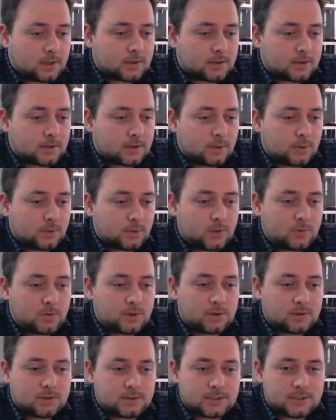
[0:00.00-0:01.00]

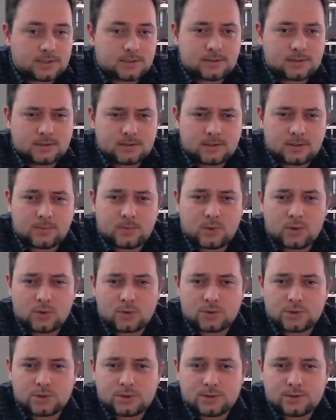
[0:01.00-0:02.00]
However, this
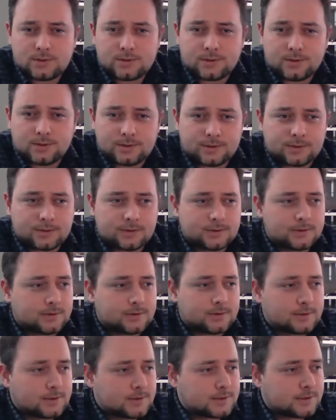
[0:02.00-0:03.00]
approach
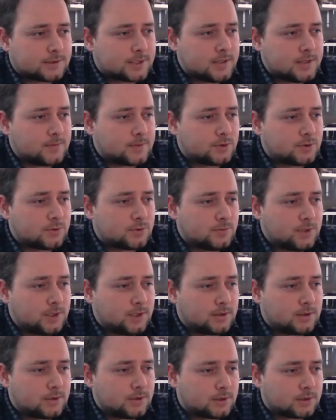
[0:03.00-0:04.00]
seems to
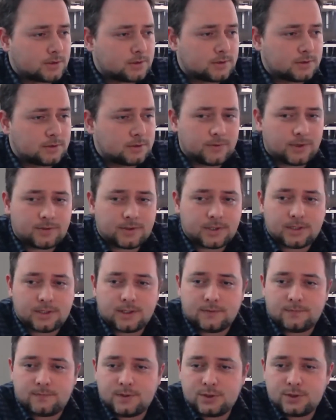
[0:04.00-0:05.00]
me not very
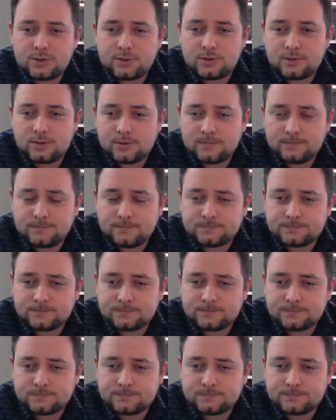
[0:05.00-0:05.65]
efficient.